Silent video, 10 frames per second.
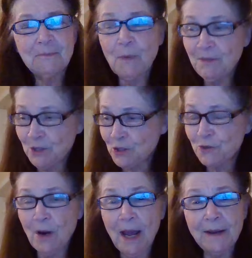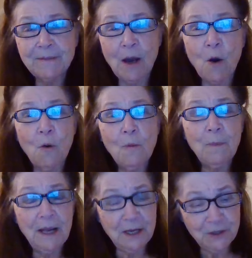We've just tried a whole
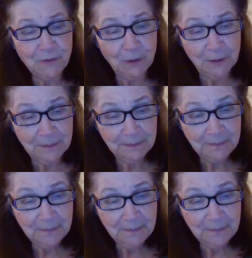page full.